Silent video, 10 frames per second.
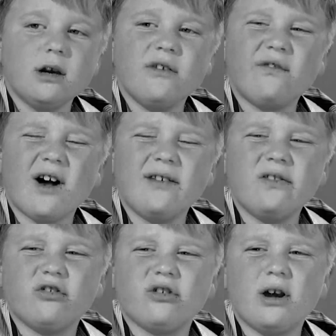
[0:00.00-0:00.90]
If I eat
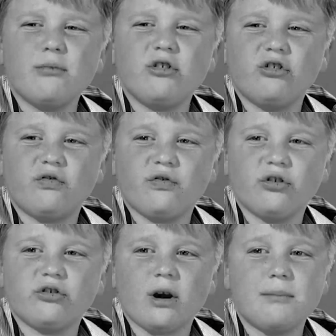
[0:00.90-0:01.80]
the sandwiches
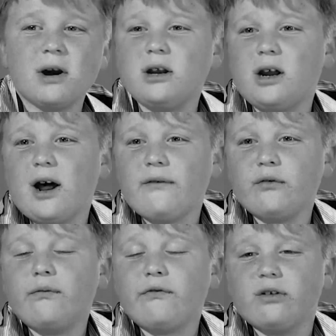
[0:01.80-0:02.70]
first, I might not have
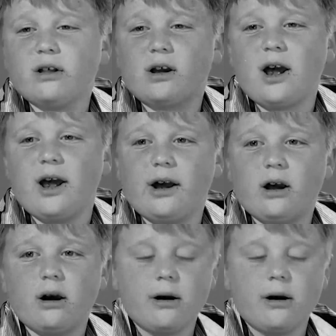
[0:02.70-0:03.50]
room for the cake.